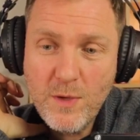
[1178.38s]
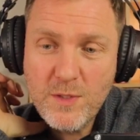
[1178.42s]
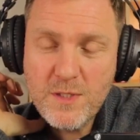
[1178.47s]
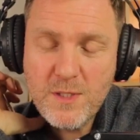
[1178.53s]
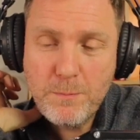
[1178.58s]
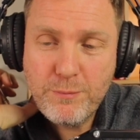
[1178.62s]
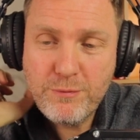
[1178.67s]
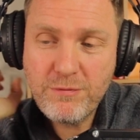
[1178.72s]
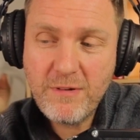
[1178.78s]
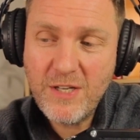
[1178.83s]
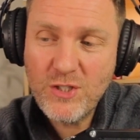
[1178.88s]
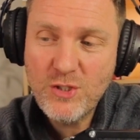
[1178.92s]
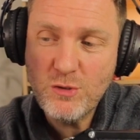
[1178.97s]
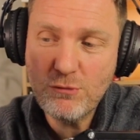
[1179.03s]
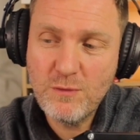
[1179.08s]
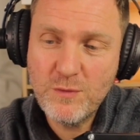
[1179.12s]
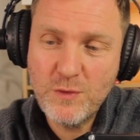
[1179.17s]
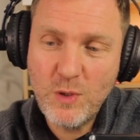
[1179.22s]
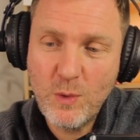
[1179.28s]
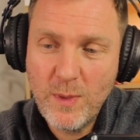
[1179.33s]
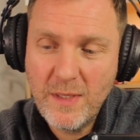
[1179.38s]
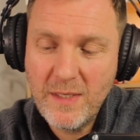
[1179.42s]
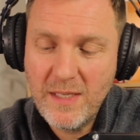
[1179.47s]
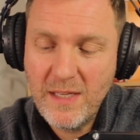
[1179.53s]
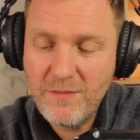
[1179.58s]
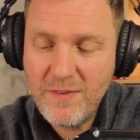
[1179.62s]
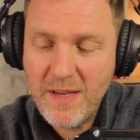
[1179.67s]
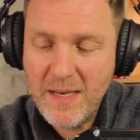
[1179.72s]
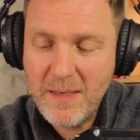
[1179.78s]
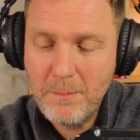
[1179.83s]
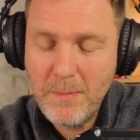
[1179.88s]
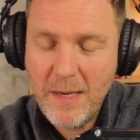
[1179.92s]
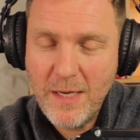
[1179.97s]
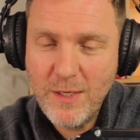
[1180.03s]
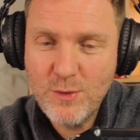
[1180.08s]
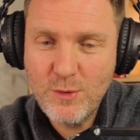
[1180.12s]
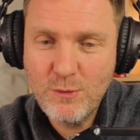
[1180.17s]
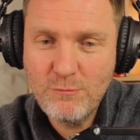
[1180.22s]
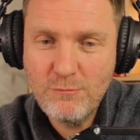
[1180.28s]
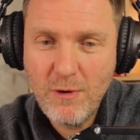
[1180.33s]
almost the pressure of doing the event
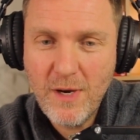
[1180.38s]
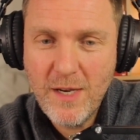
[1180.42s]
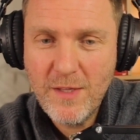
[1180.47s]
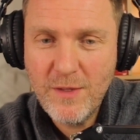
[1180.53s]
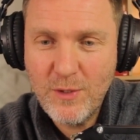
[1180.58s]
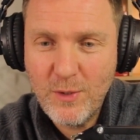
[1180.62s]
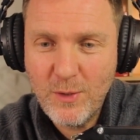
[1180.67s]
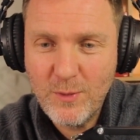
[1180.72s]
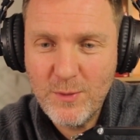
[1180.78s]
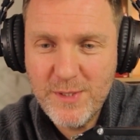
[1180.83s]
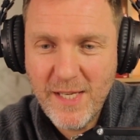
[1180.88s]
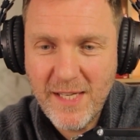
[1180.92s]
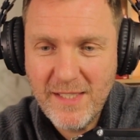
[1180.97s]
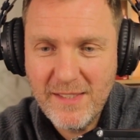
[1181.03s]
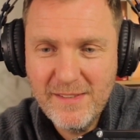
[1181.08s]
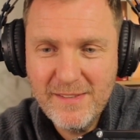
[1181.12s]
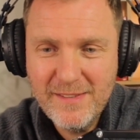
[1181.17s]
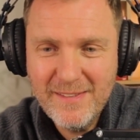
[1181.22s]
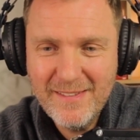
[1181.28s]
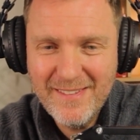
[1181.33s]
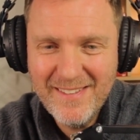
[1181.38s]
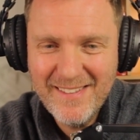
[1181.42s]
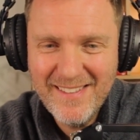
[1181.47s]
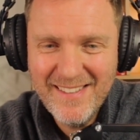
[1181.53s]
makes you write the content,